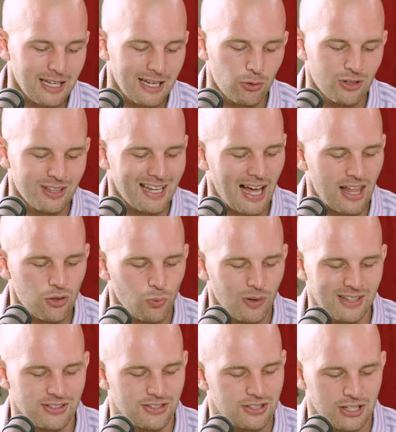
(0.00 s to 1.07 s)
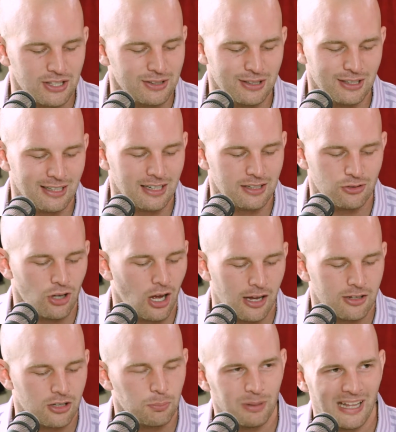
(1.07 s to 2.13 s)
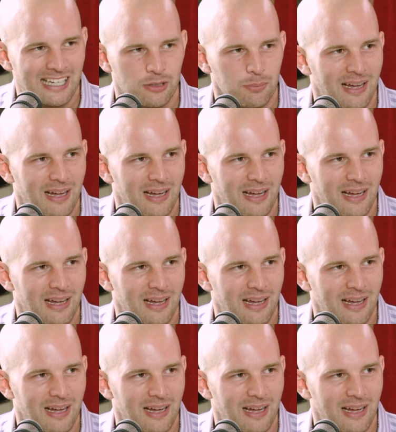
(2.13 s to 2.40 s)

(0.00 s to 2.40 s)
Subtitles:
here are the other ones that I complained